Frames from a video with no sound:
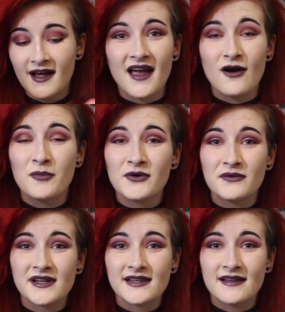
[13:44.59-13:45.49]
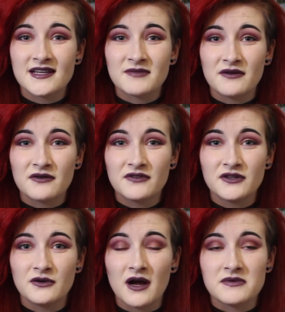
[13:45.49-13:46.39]
I hope you really liked my
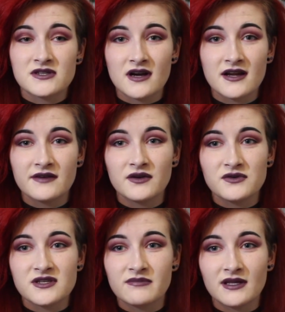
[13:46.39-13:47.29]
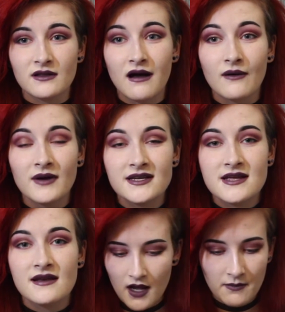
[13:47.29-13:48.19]
review. I'm sorry if it was a bit
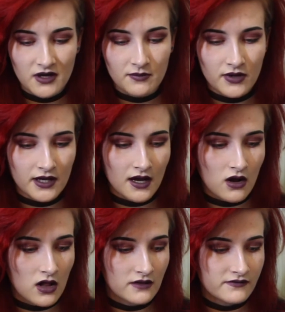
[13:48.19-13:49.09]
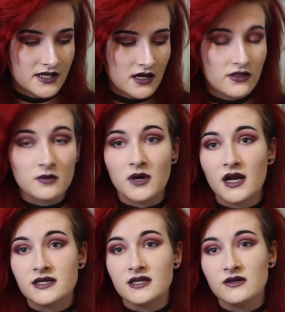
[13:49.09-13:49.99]
long-winded. I'm gonna put all of the other
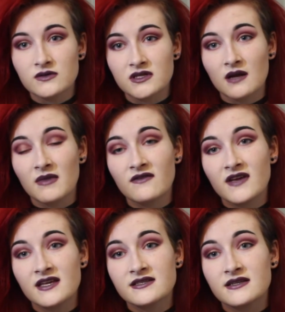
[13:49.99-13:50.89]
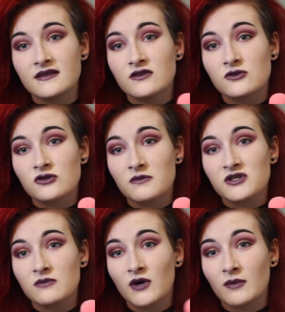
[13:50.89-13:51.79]
products I used on my face in the
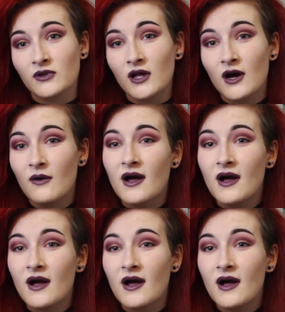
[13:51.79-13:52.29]
description bar below.